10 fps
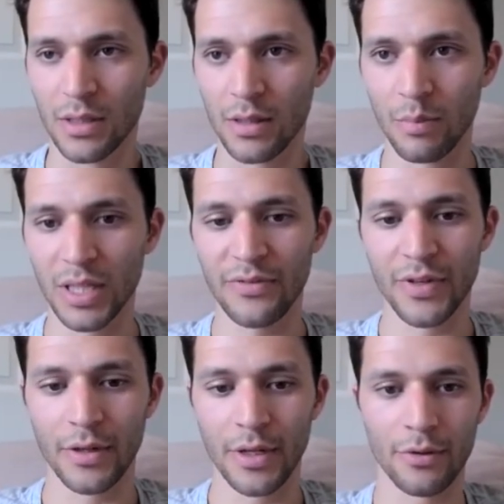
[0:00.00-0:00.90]
a belief
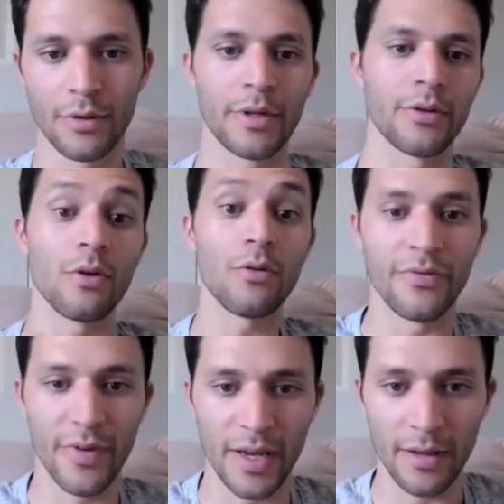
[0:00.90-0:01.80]
in, in your in your own
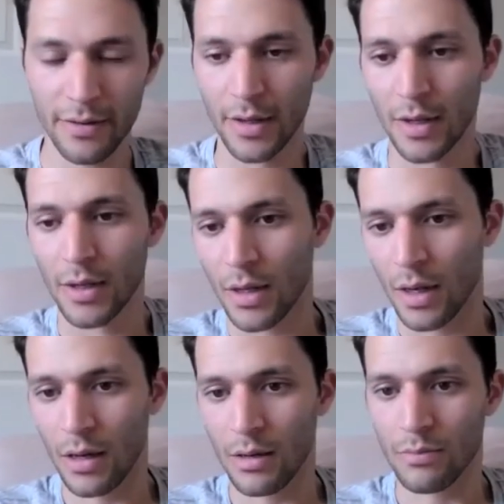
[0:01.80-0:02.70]
faith
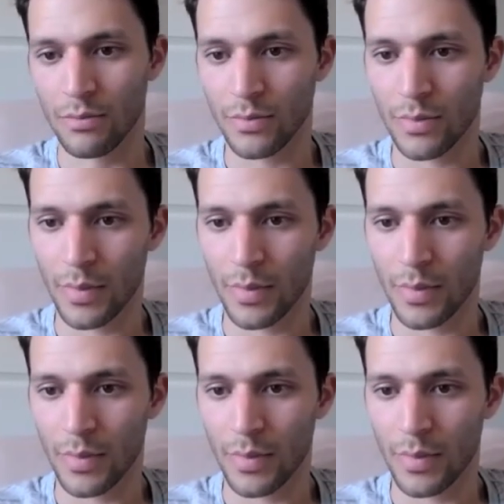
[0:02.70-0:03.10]
um,